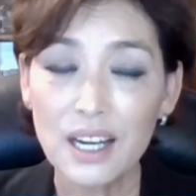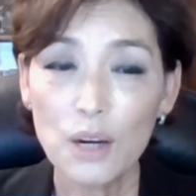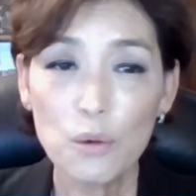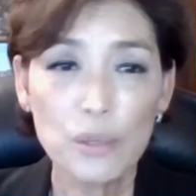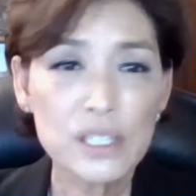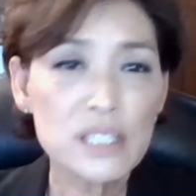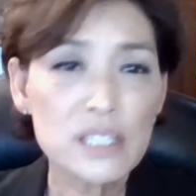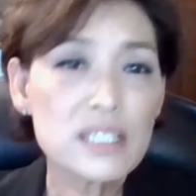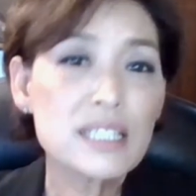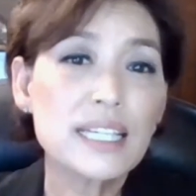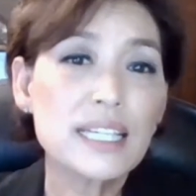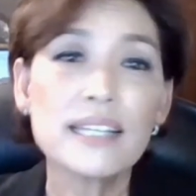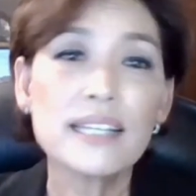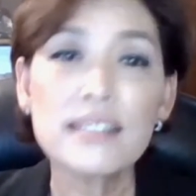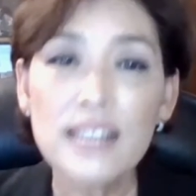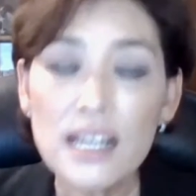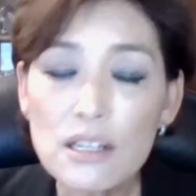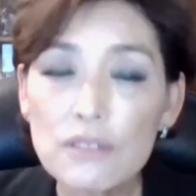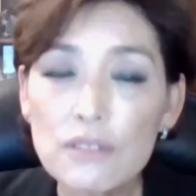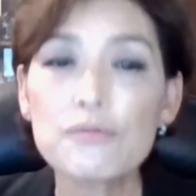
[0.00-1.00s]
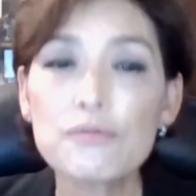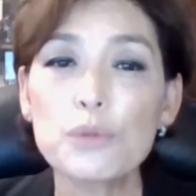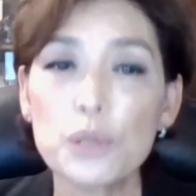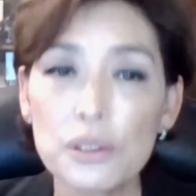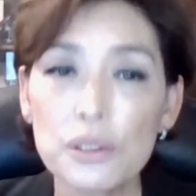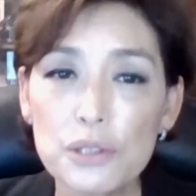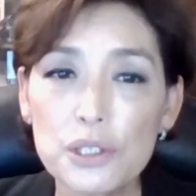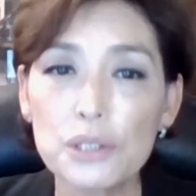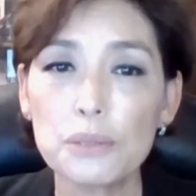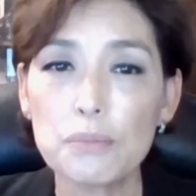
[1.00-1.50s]
Mm. We just cannot
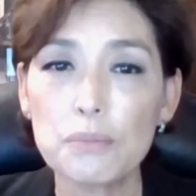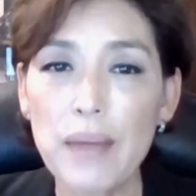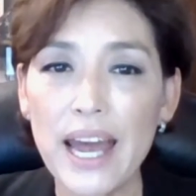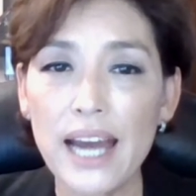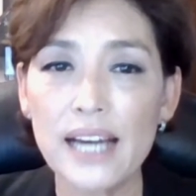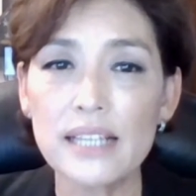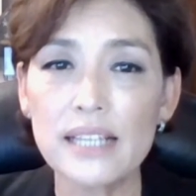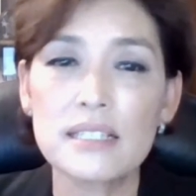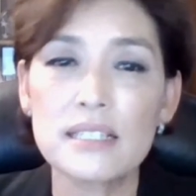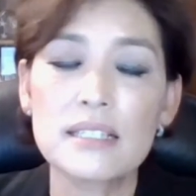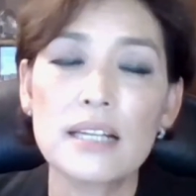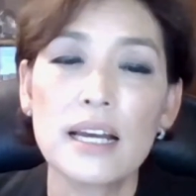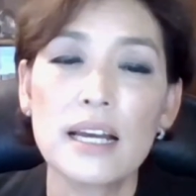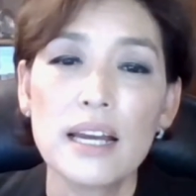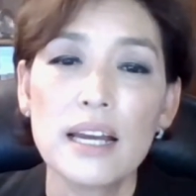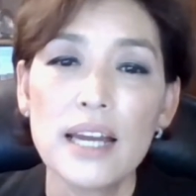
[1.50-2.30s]
afford to pass